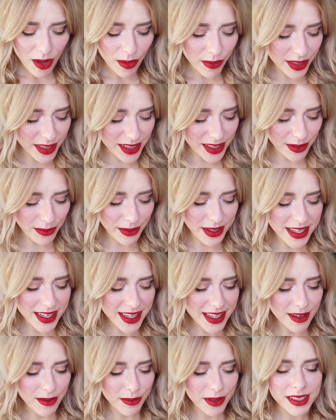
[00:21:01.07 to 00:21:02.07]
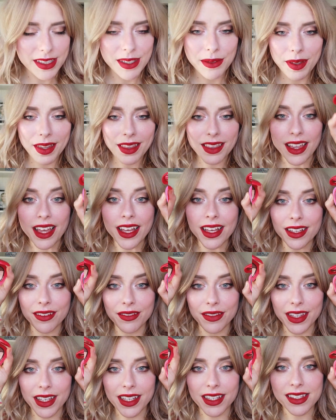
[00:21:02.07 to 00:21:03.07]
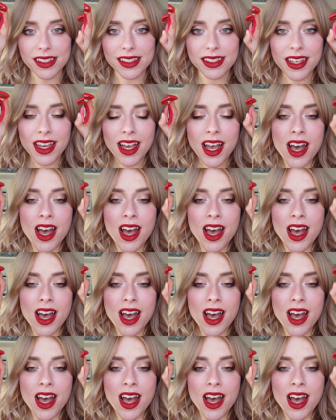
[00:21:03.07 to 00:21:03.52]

what do we what do we think of these